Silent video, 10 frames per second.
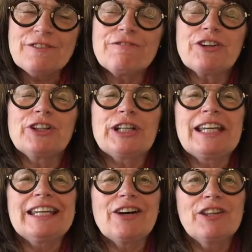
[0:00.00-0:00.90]
for
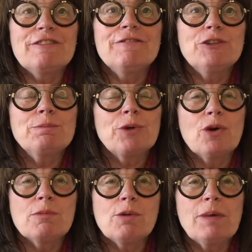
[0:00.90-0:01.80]
clicking on the View
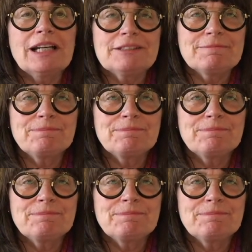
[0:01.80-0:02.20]
Promo button.